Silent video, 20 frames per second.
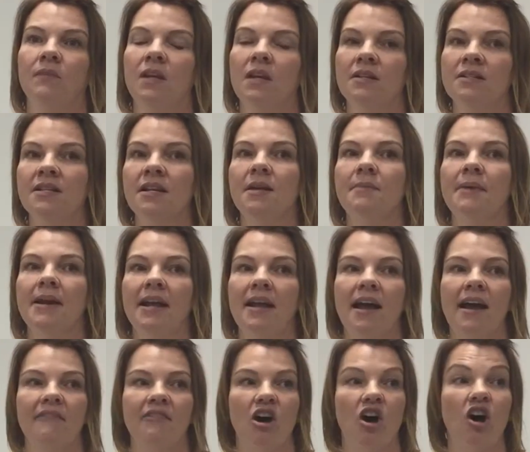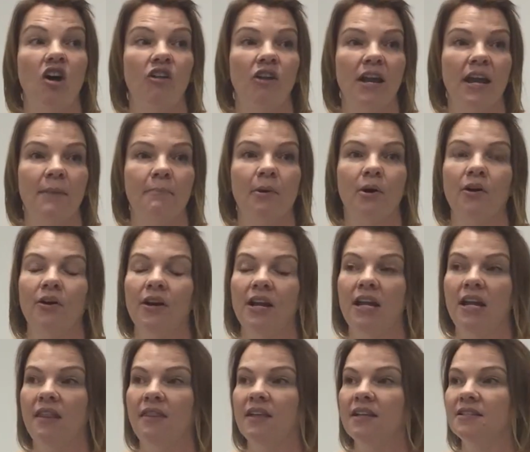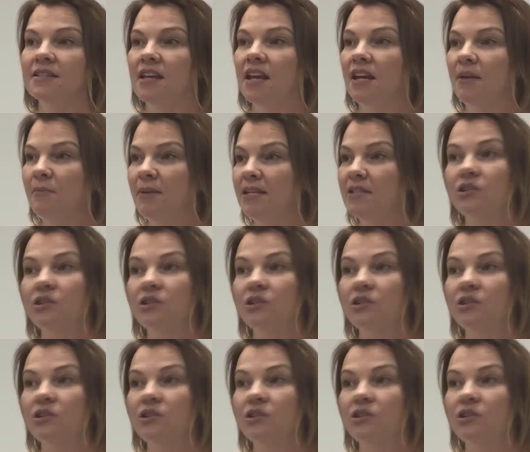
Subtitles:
Does anybody have a holiday party that's going to be